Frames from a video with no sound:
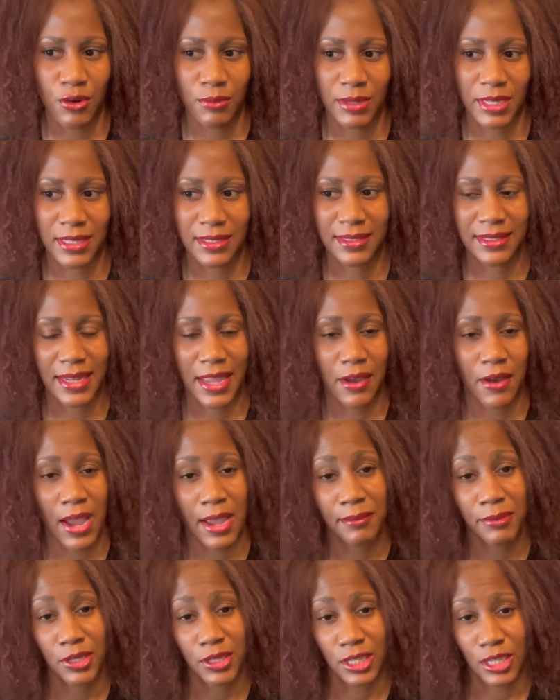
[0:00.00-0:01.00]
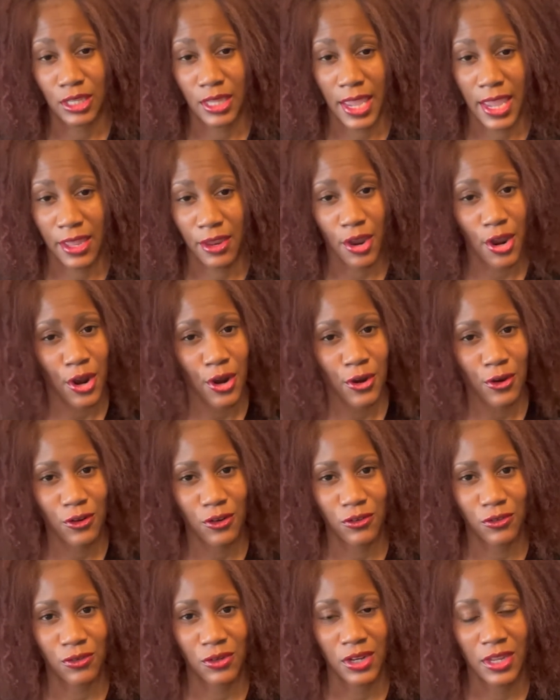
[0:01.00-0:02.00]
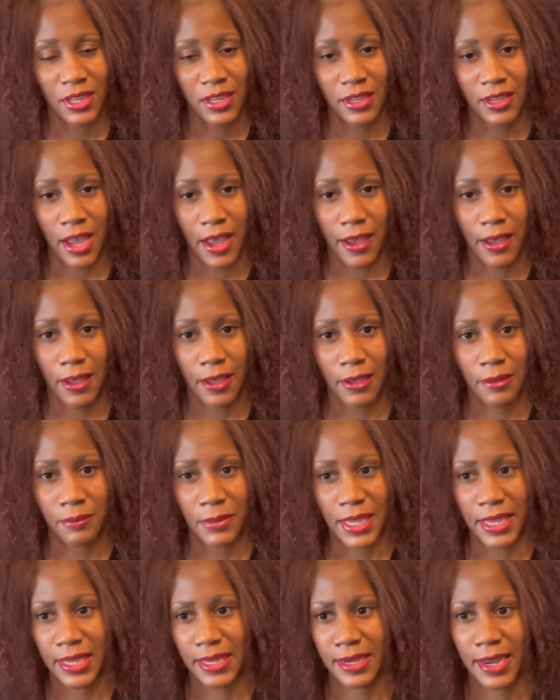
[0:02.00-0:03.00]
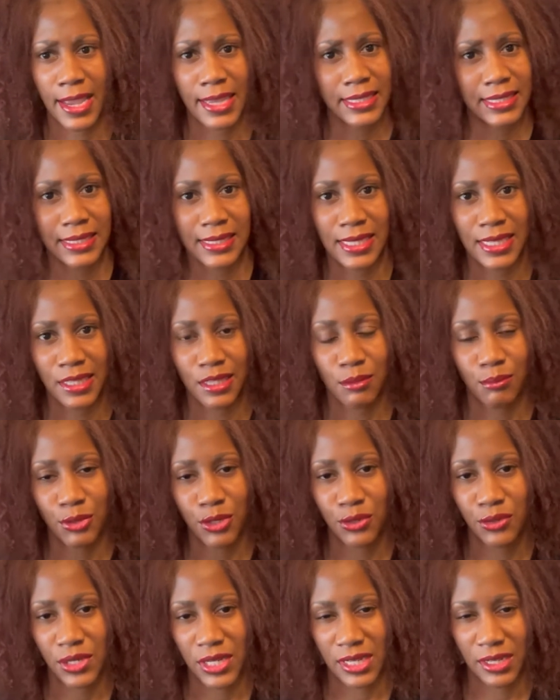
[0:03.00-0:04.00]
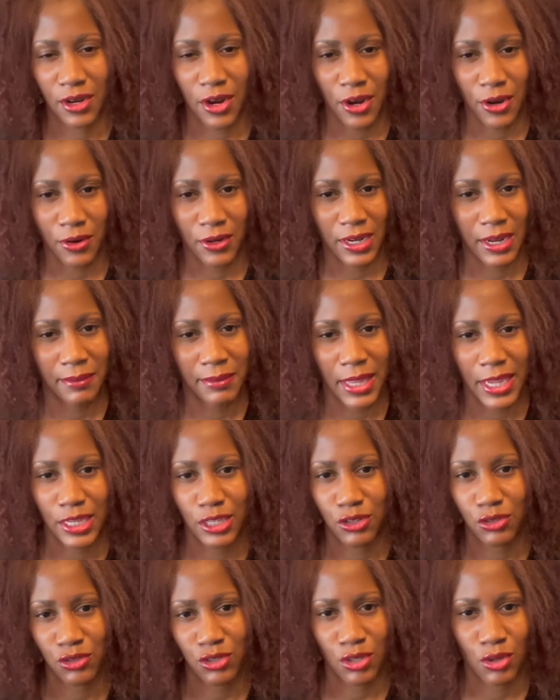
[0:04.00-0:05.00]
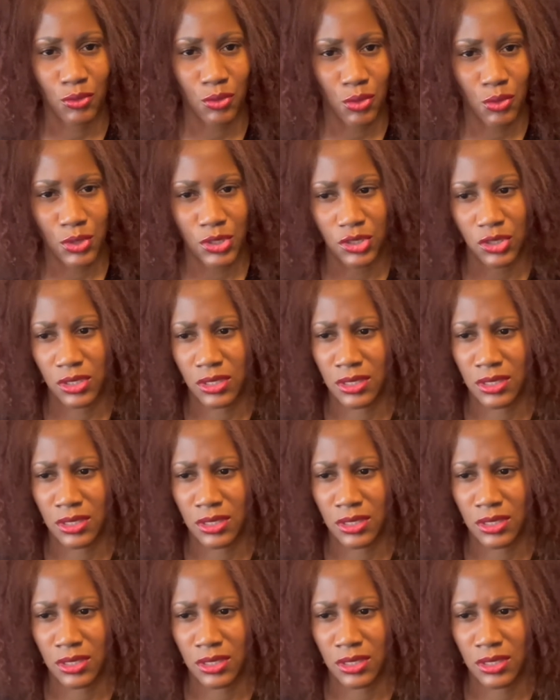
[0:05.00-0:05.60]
Because now I'm looking at her, and I see the beauty in her, and I'm like, you're so gorgeous.